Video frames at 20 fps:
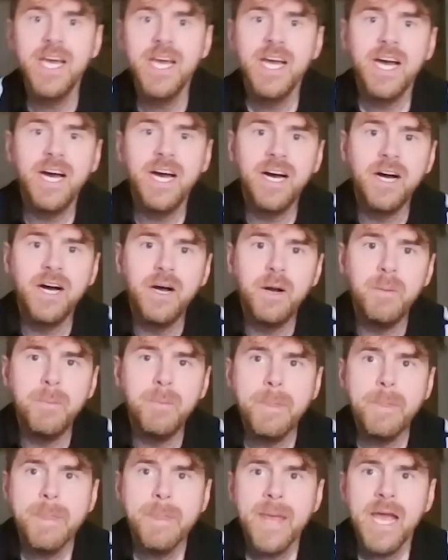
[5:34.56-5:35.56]

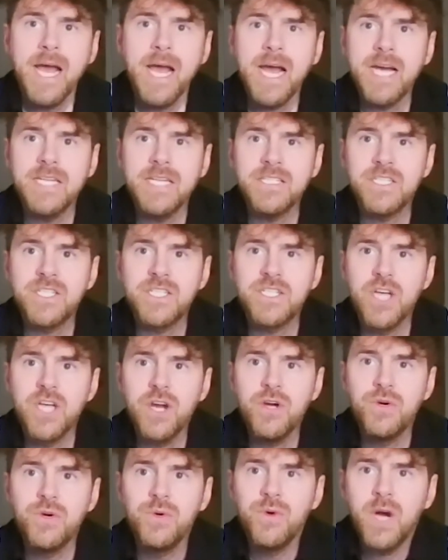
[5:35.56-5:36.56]
Um, and
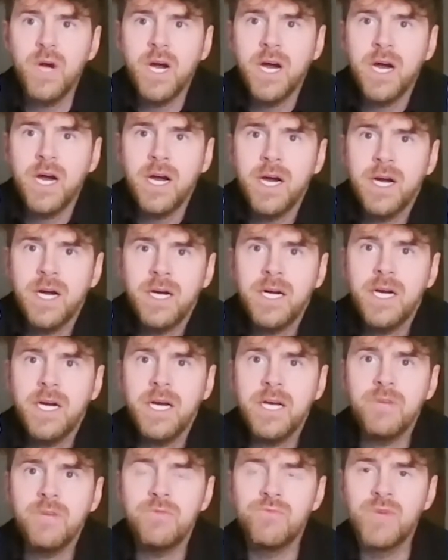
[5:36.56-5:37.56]
so uh,
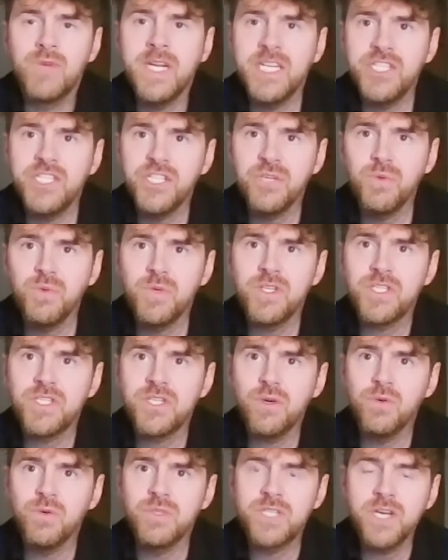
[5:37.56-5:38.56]
religion was
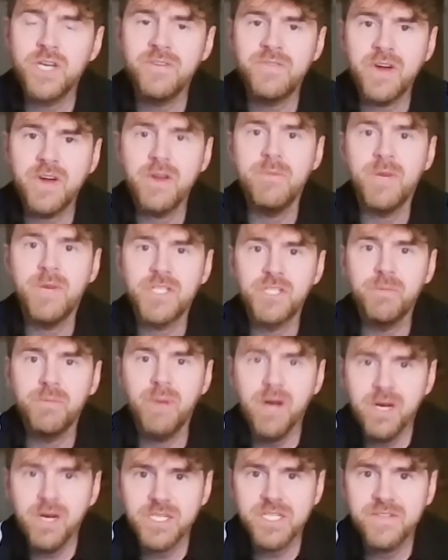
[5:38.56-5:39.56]
also very much a
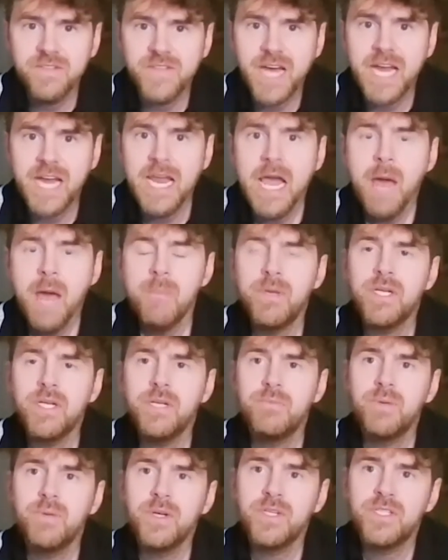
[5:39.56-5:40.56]
part of that. But,
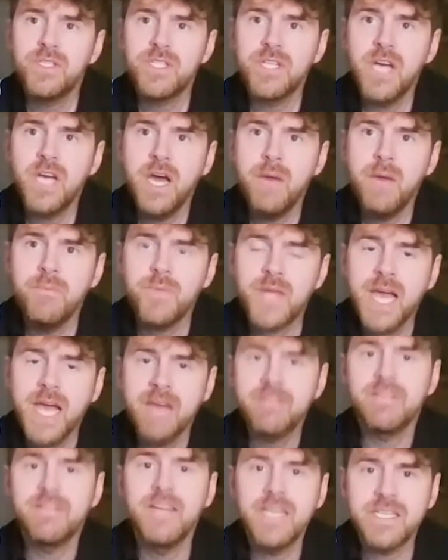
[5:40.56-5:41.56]
but um,
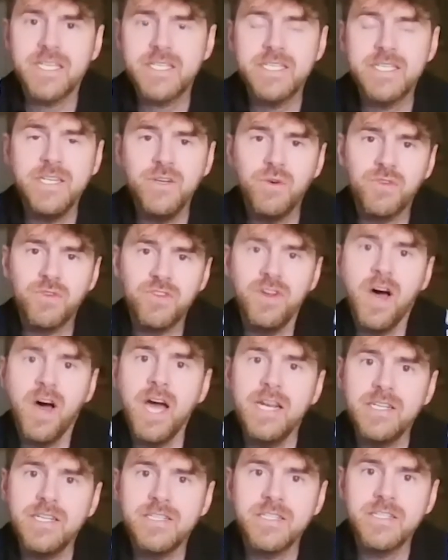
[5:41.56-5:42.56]
Catholics in Northern
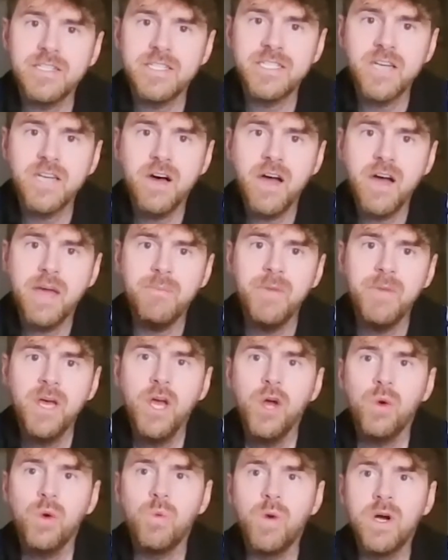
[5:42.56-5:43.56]
Ireland at the time
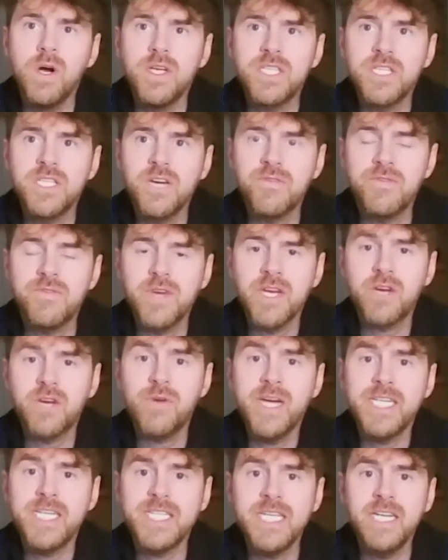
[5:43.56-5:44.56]
were suffering a
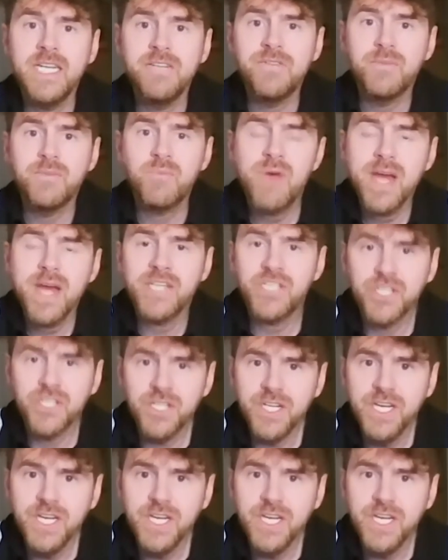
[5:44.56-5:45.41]
great deal of oppression.